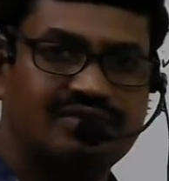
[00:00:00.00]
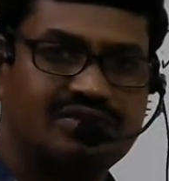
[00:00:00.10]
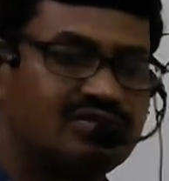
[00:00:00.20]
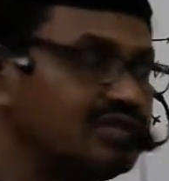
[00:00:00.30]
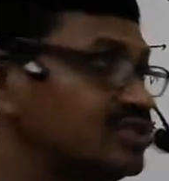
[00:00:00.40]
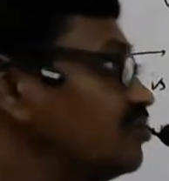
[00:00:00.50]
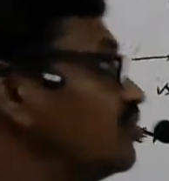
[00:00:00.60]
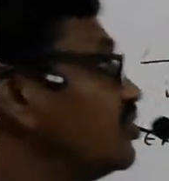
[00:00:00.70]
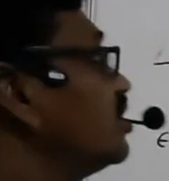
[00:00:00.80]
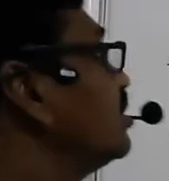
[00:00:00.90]
So this is
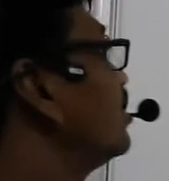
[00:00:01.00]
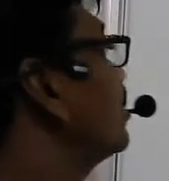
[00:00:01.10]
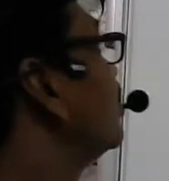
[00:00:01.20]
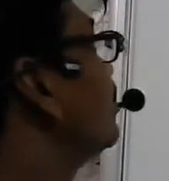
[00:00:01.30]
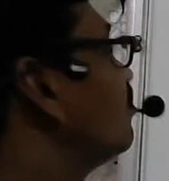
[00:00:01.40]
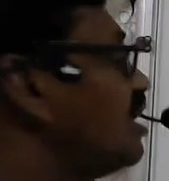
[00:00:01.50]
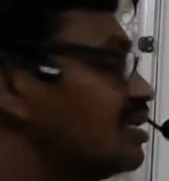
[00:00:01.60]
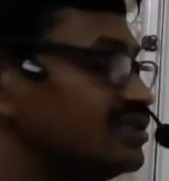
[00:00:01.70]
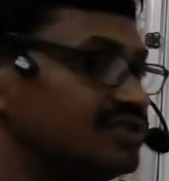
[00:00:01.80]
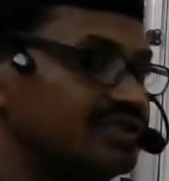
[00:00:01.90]
about
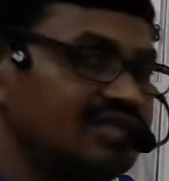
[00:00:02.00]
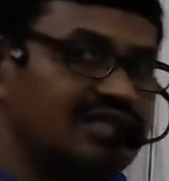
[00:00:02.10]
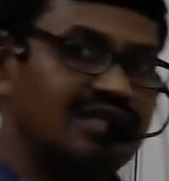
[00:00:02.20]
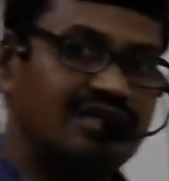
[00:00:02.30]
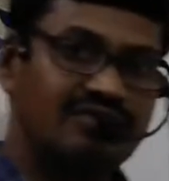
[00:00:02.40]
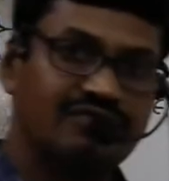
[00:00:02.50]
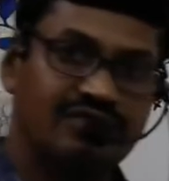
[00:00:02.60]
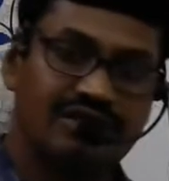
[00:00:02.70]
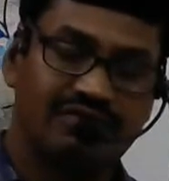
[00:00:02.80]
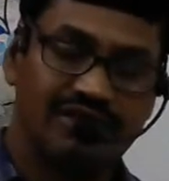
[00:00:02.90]
valency,
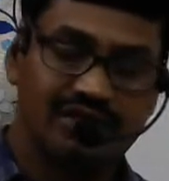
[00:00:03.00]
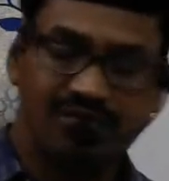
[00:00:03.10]
variable